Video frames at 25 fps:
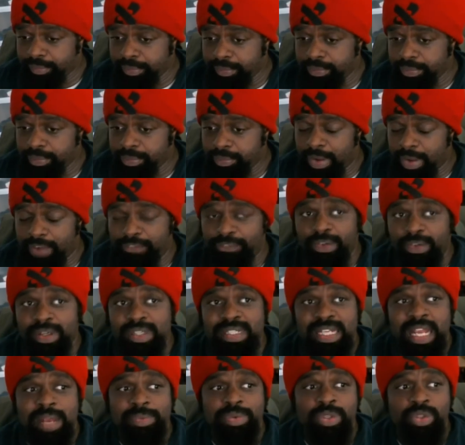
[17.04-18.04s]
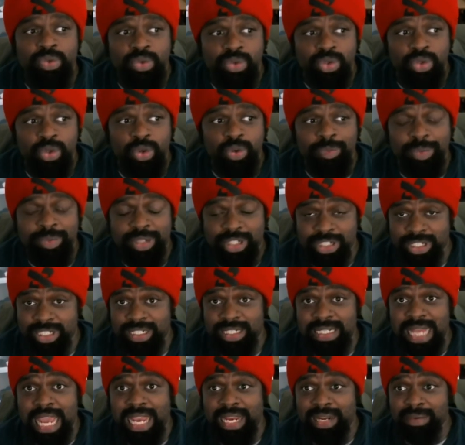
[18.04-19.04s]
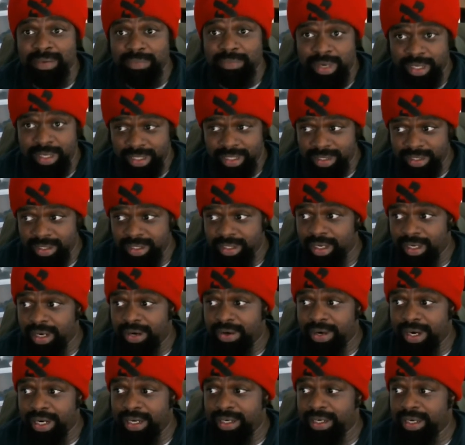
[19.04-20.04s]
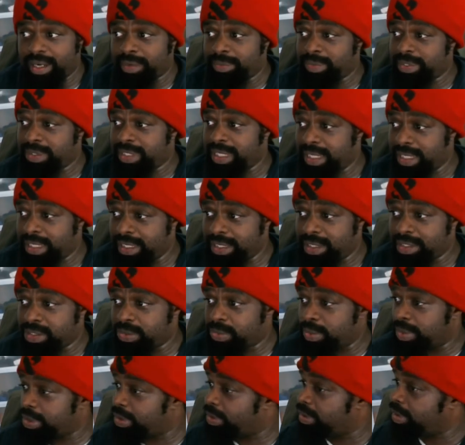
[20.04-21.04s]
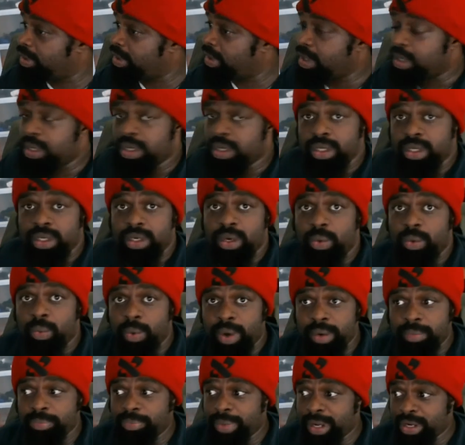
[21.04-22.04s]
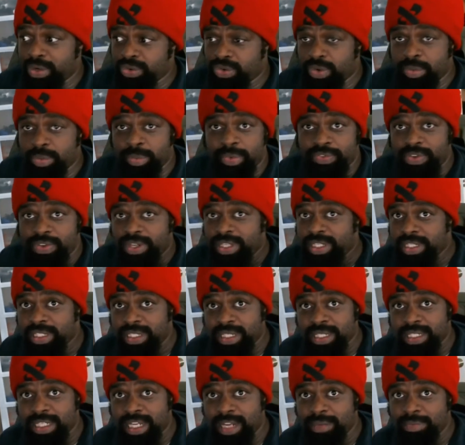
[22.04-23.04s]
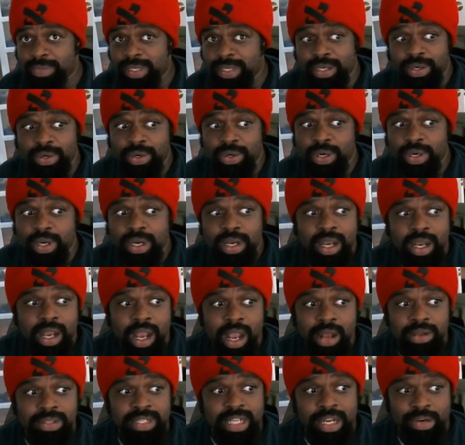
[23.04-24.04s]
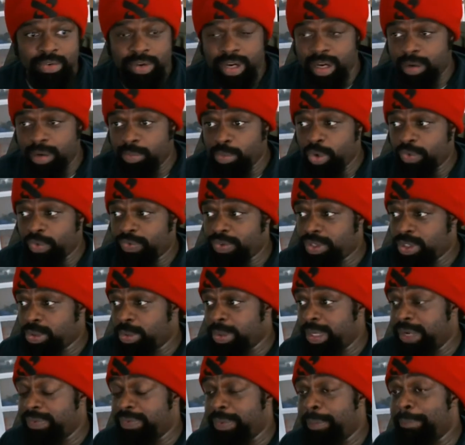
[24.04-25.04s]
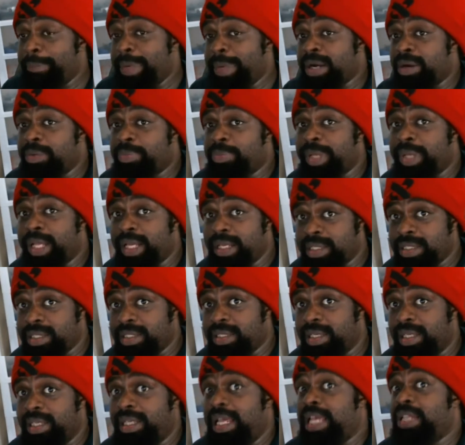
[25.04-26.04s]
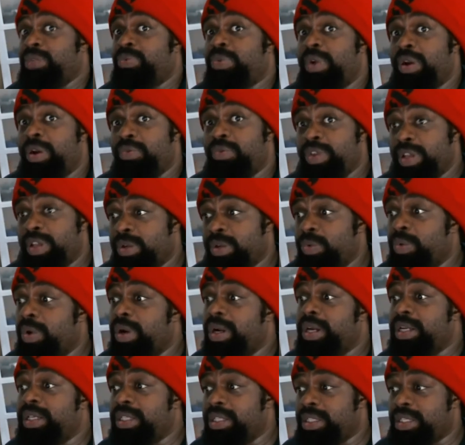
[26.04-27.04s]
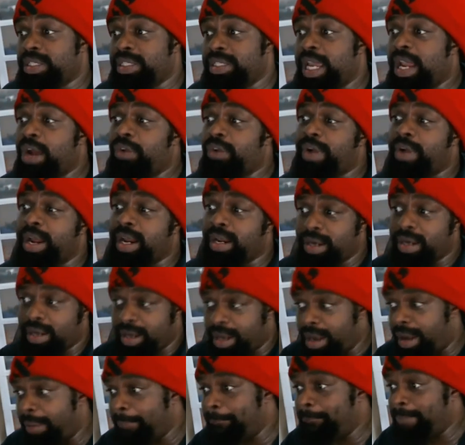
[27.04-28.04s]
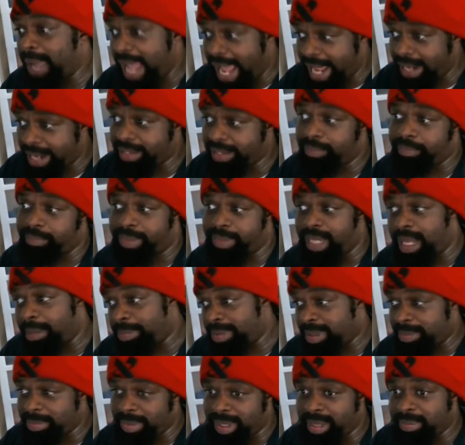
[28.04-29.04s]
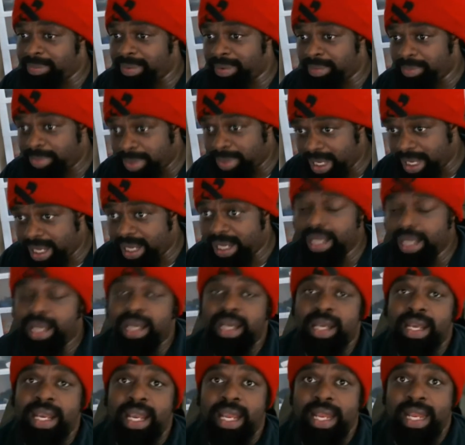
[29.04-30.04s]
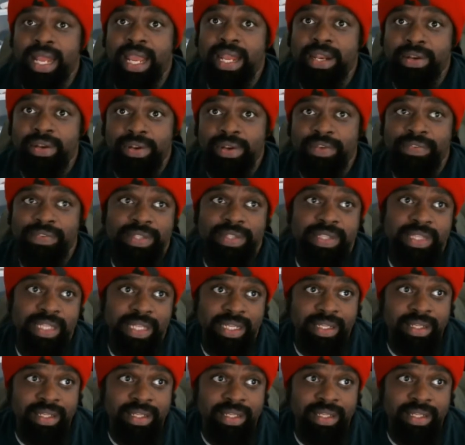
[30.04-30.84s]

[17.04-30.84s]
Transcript: My first options was due to me just stacking money. Alright, now I'm sitting here as well, you know, one bedroom efficiency type deal. I was getting ready to move into an even bigger place, and that's what I really wanted to just, handwrite. right, I'm back, blah, blah, blah, blah, blah, and handle everything.